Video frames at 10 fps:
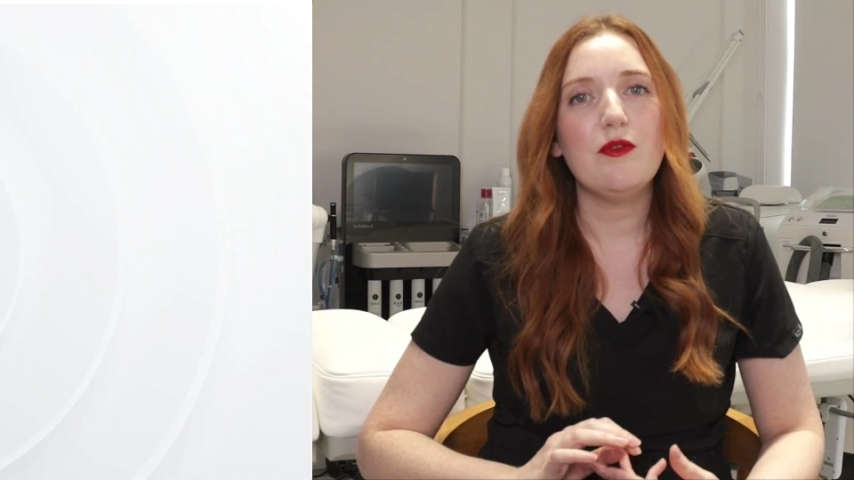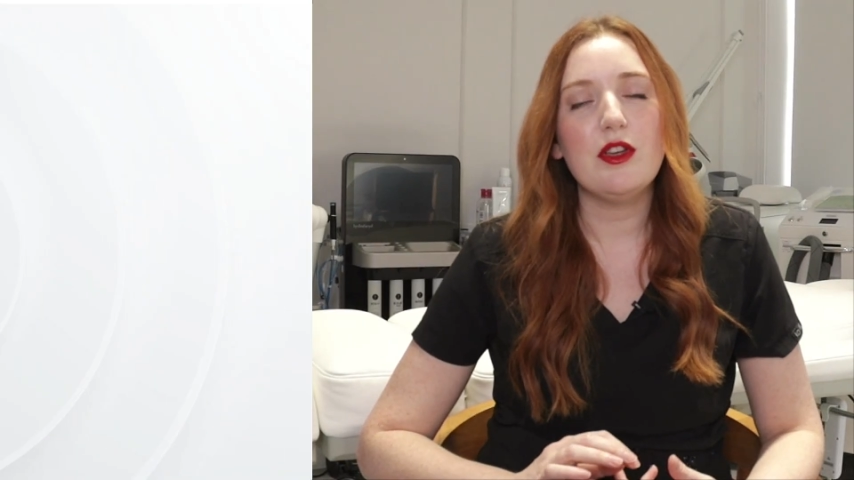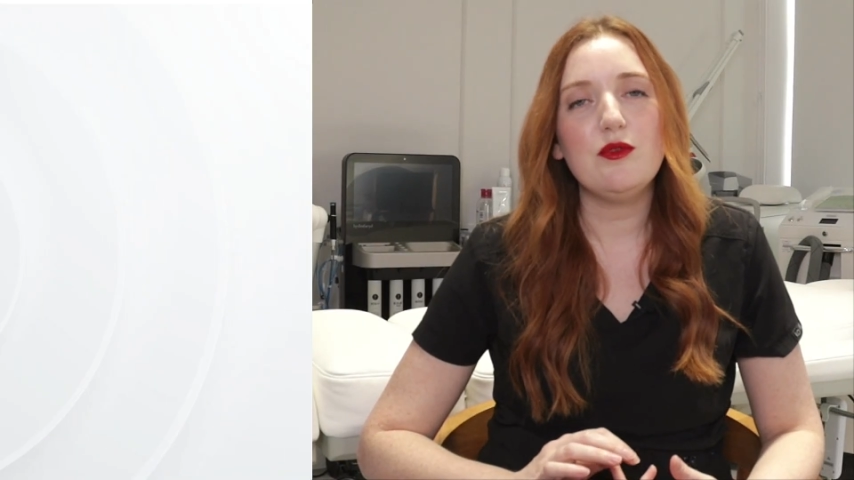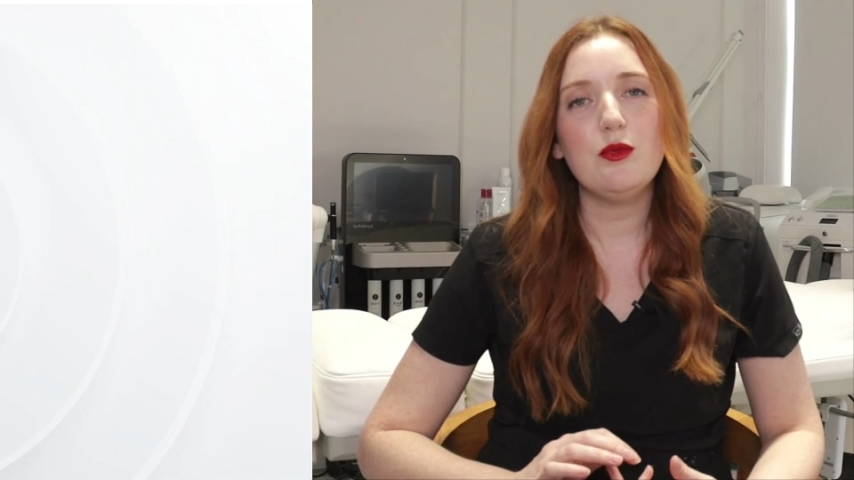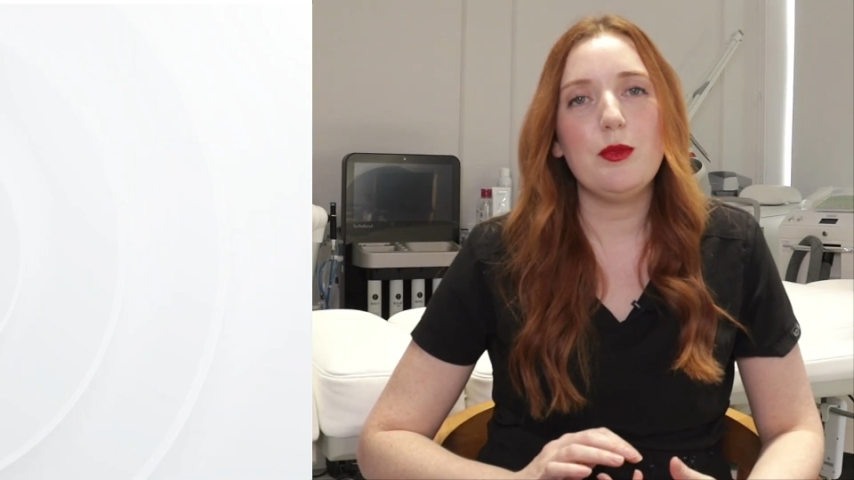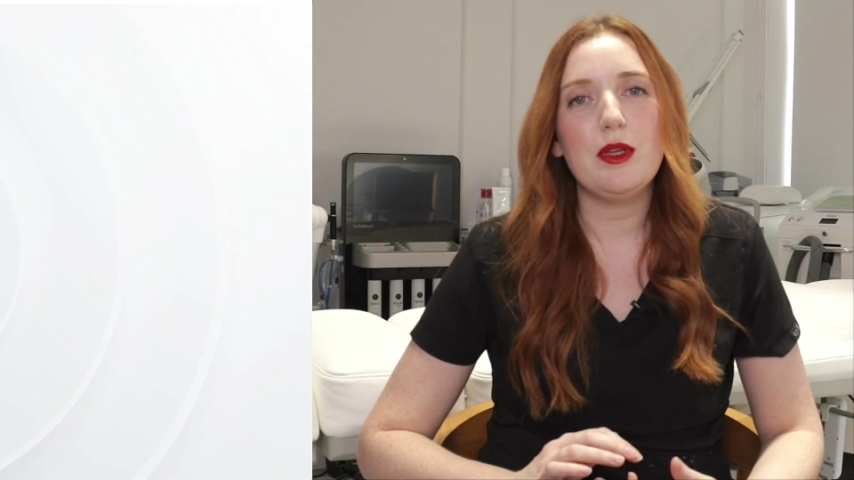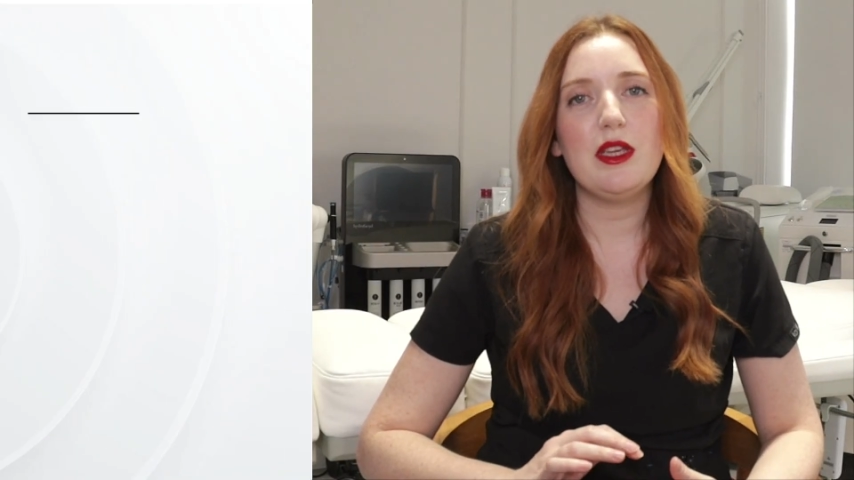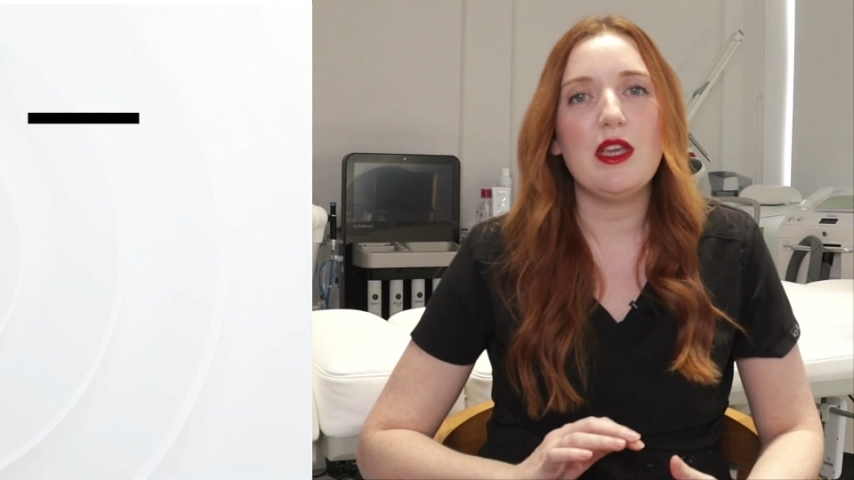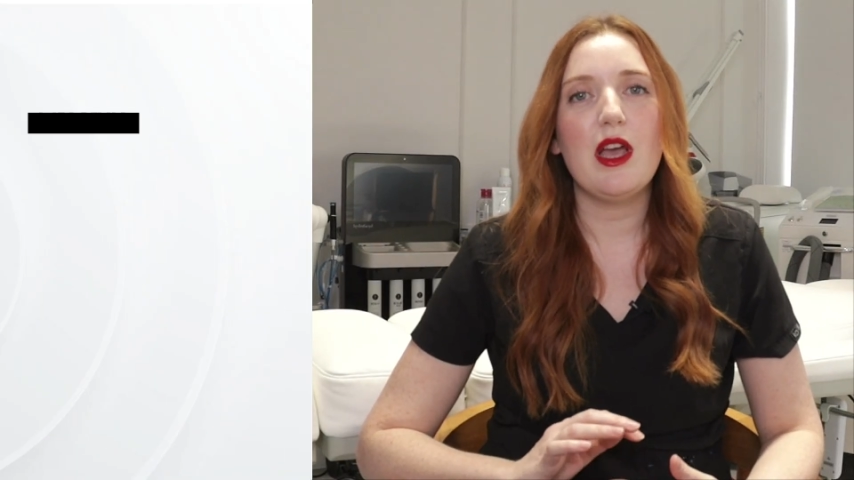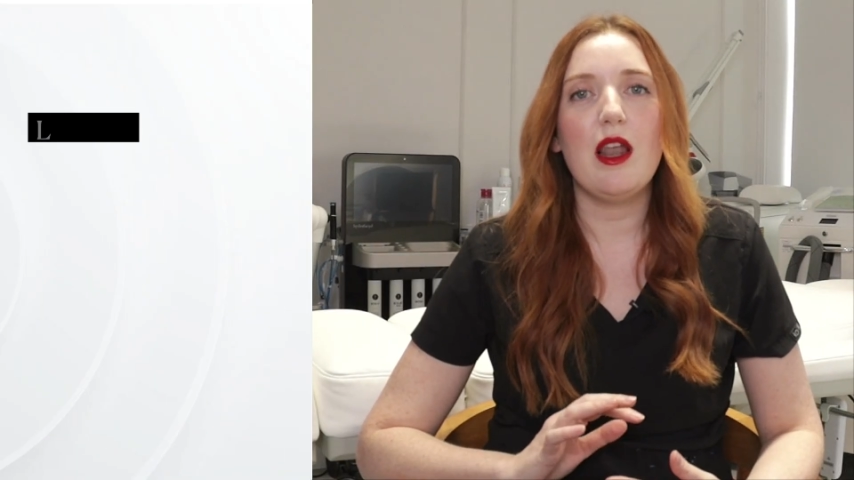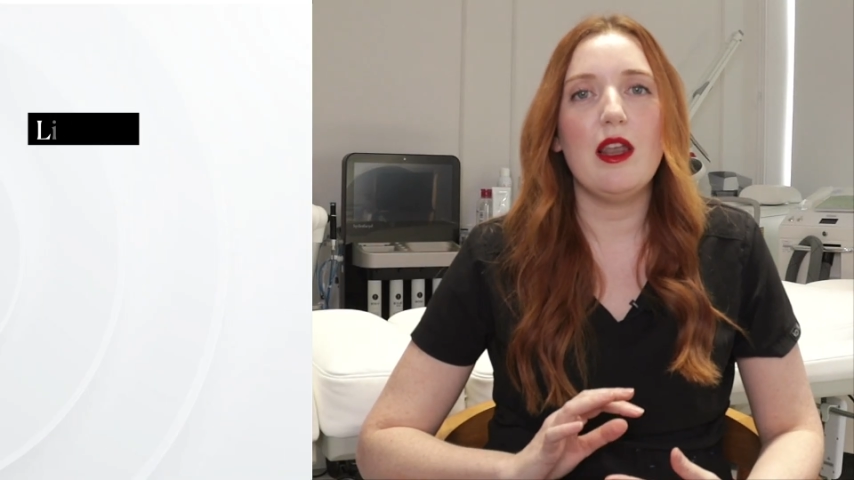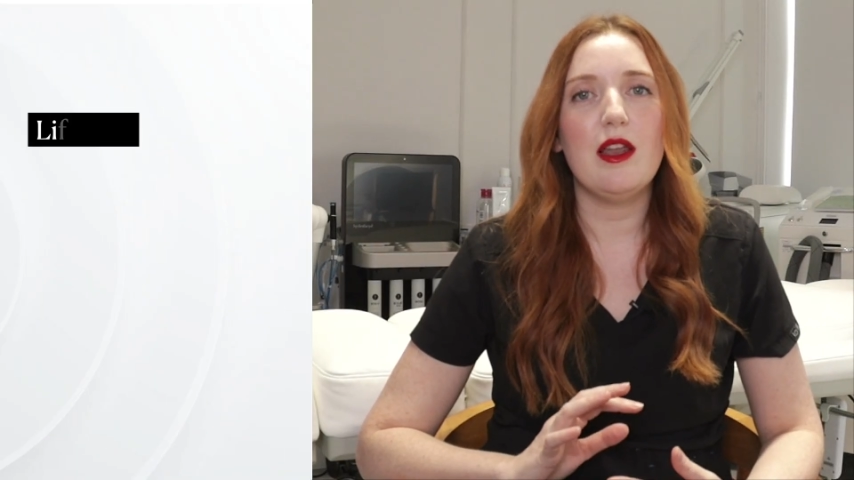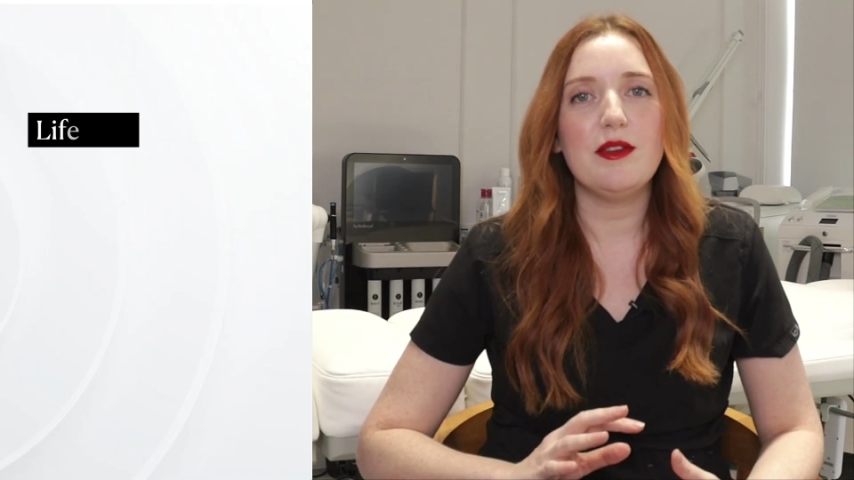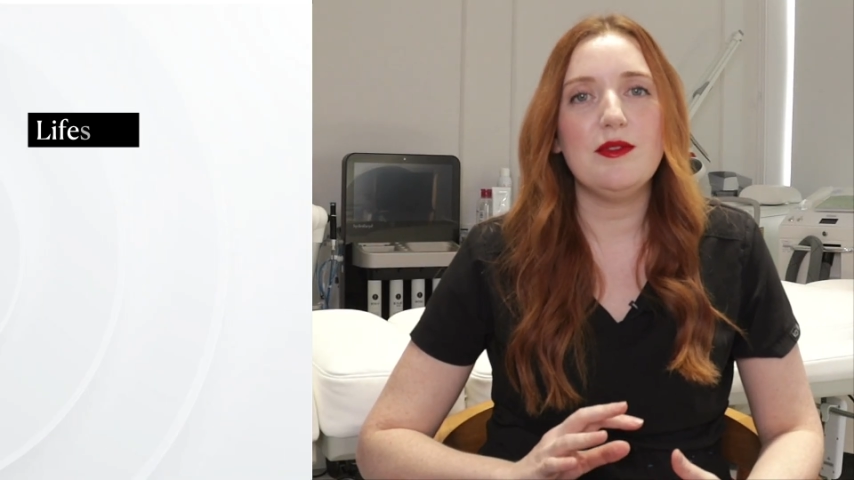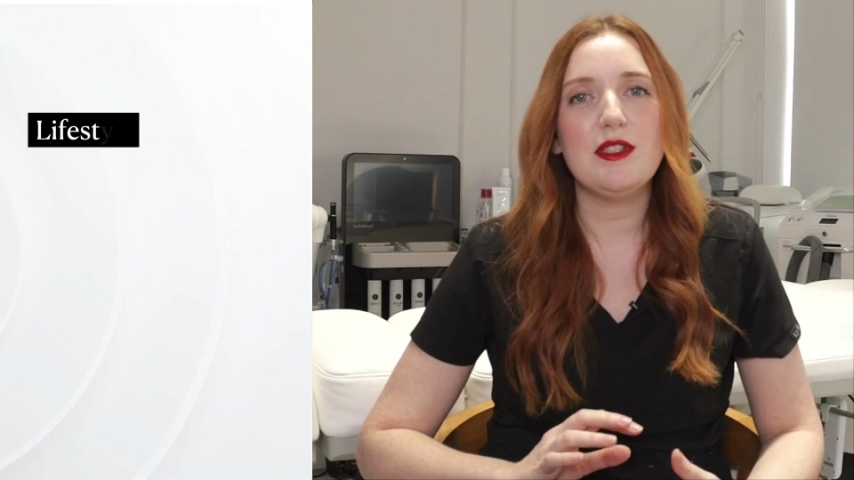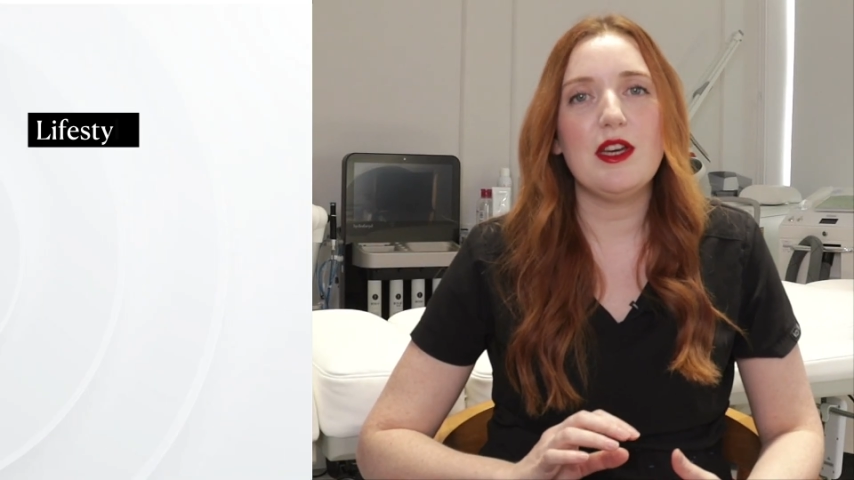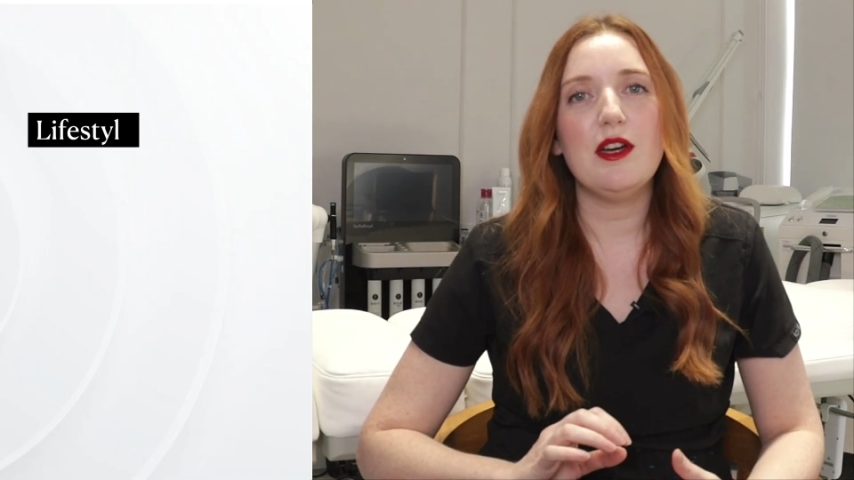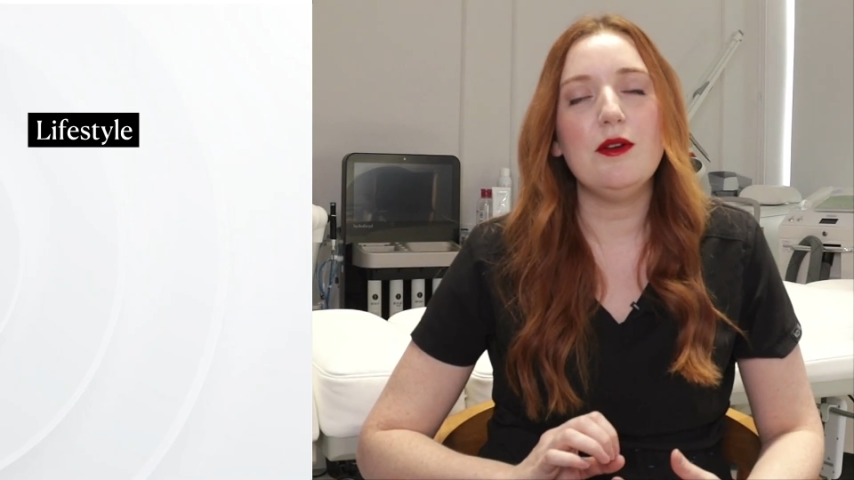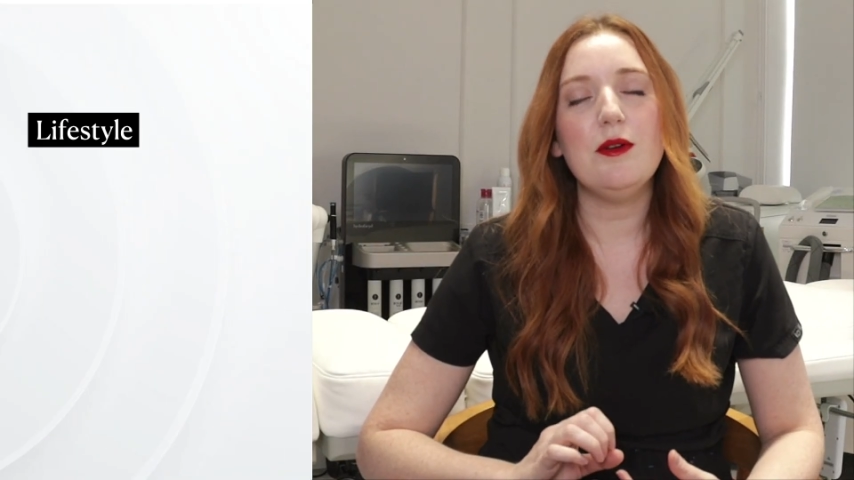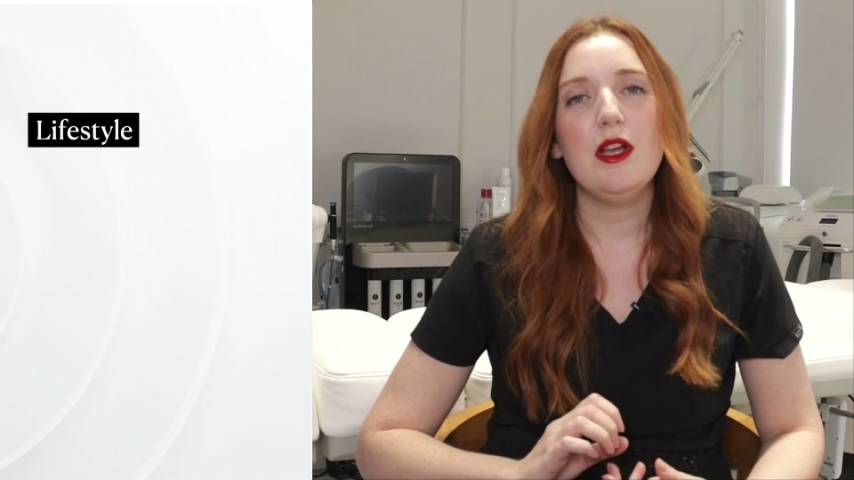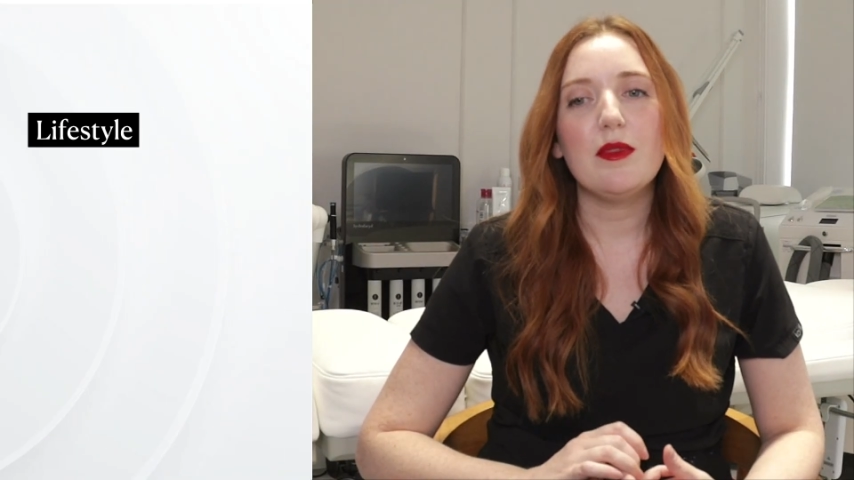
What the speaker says: first will be lifestyle,